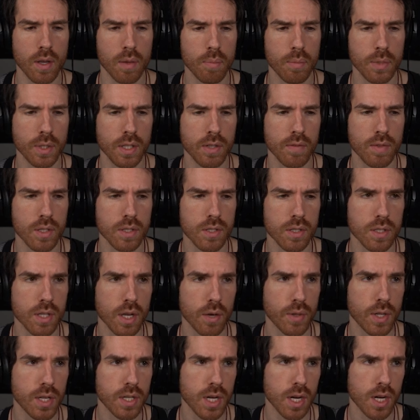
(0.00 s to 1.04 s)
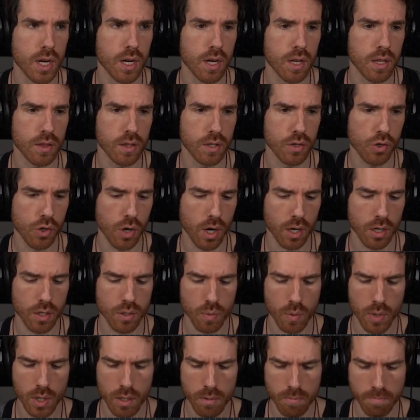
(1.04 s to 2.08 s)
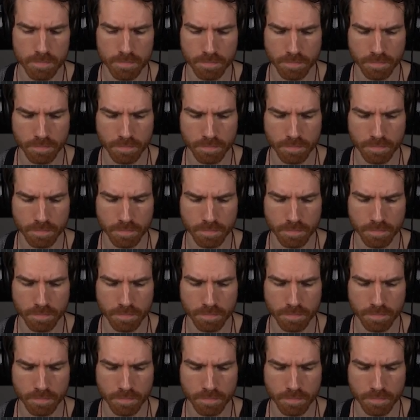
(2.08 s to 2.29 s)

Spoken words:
believe this is how they did it in the track as well,